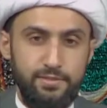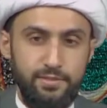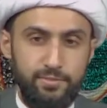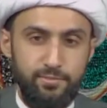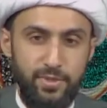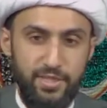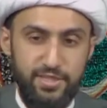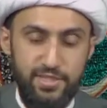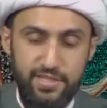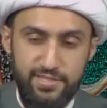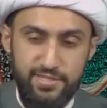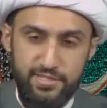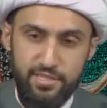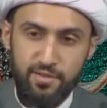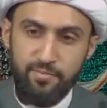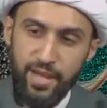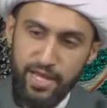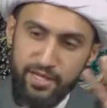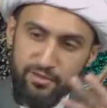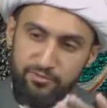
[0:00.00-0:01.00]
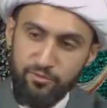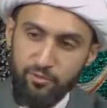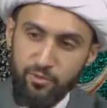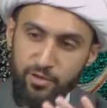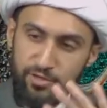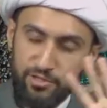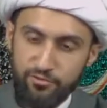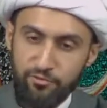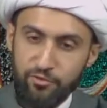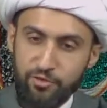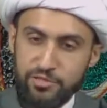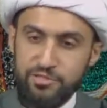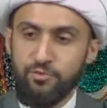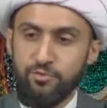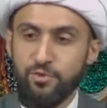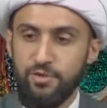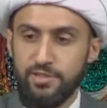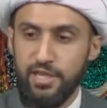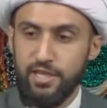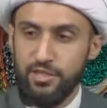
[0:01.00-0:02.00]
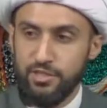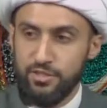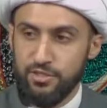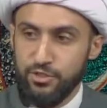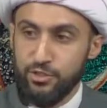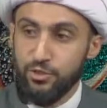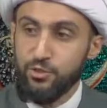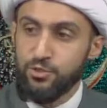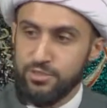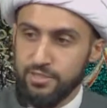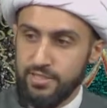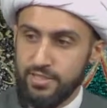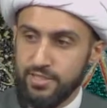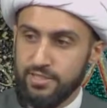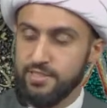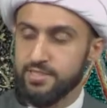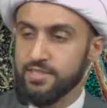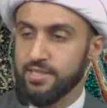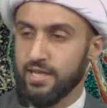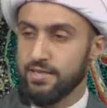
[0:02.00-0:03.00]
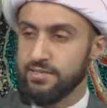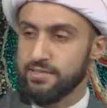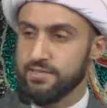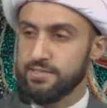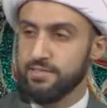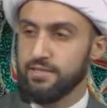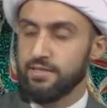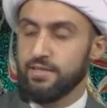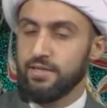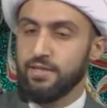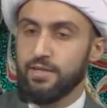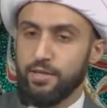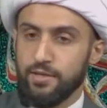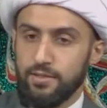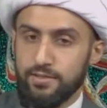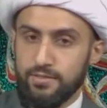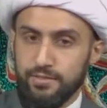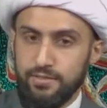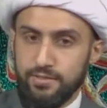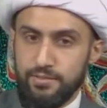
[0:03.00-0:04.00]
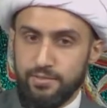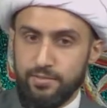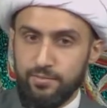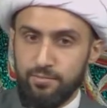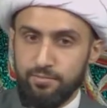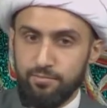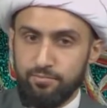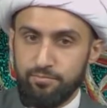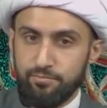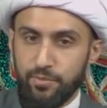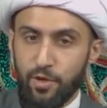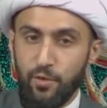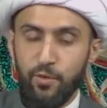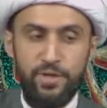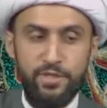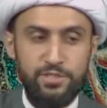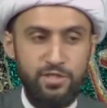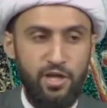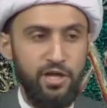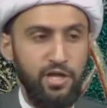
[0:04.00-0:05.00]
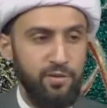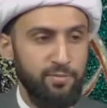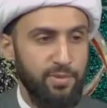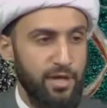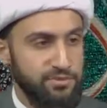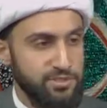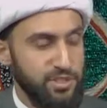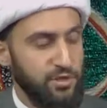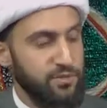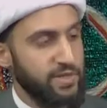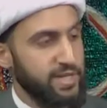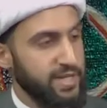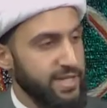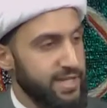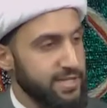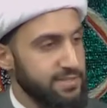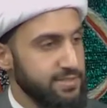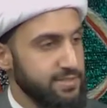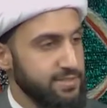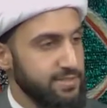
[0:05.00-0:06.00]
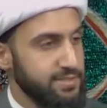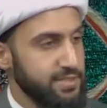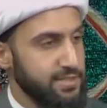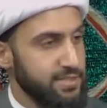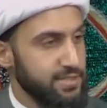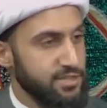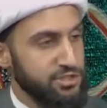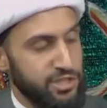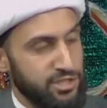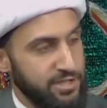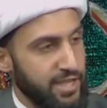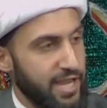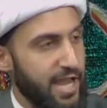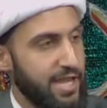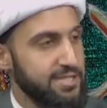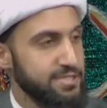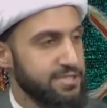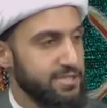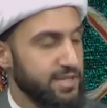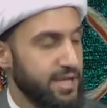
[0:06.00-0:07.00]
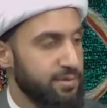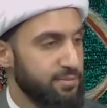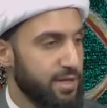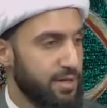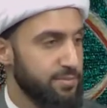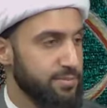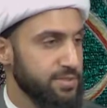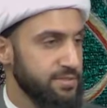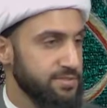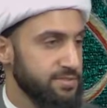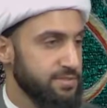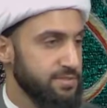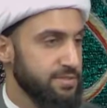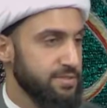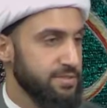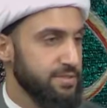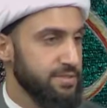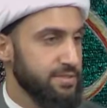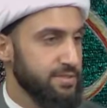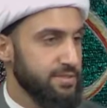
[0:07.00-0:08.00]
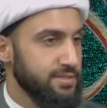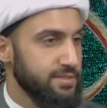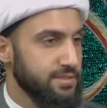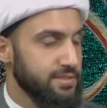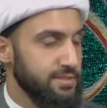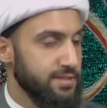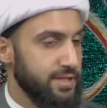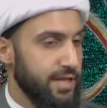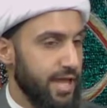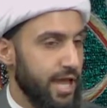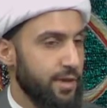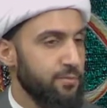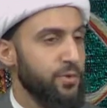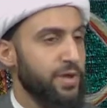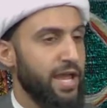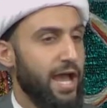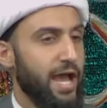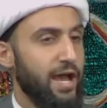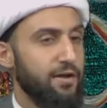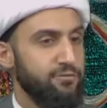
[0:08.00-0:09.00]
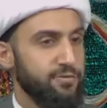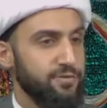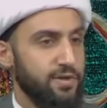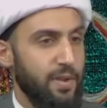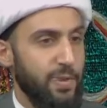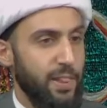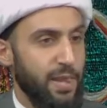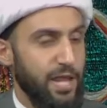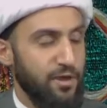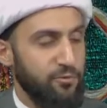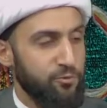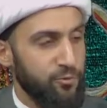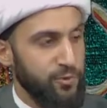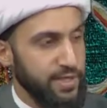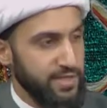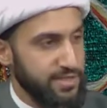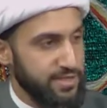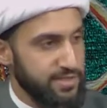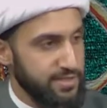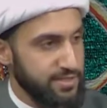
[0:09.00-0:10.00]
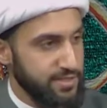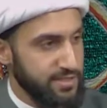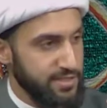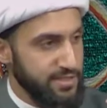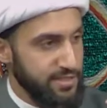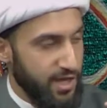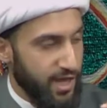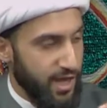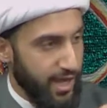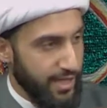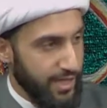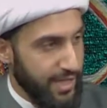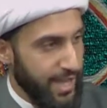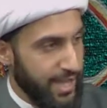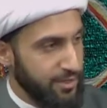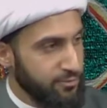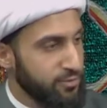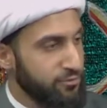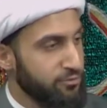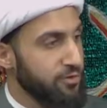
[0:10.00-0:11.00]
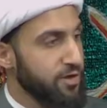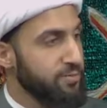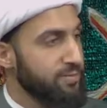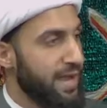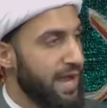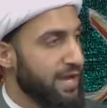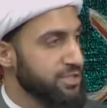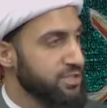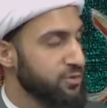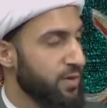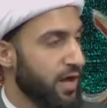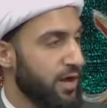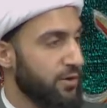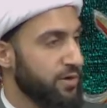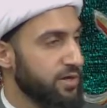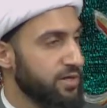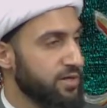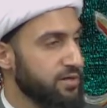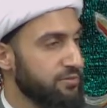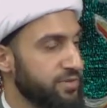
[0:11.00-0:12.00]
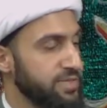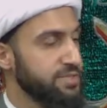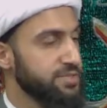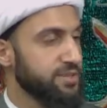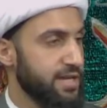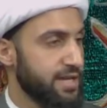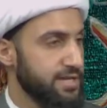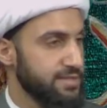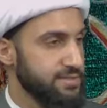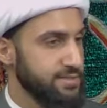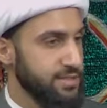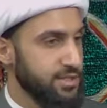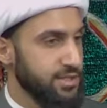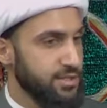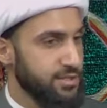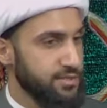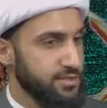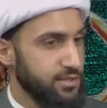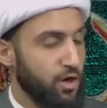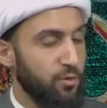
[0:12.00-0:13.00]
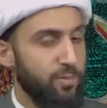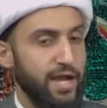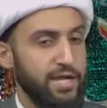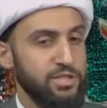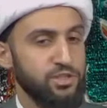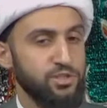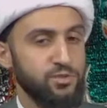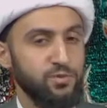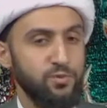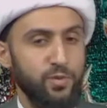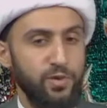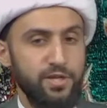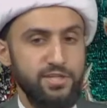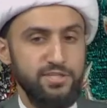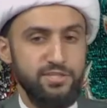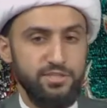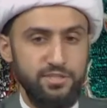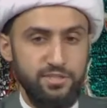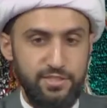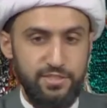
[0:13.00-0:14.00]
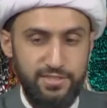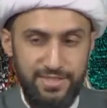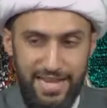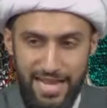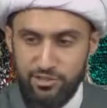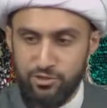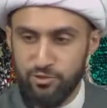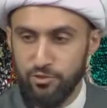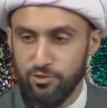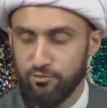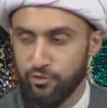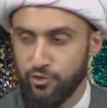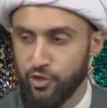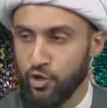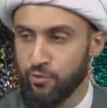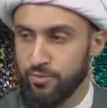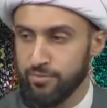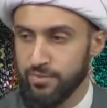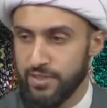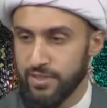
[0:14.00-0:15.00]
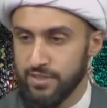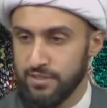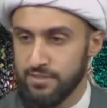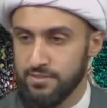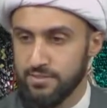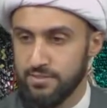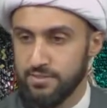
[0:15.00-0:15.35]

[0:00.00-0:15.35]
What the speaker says: But these are the main four and the first four they usually discuss. But when we talk about tawheed, shirk has to come up. And we have, if we again refer back to our fitrah, go back to what is natural for human beings,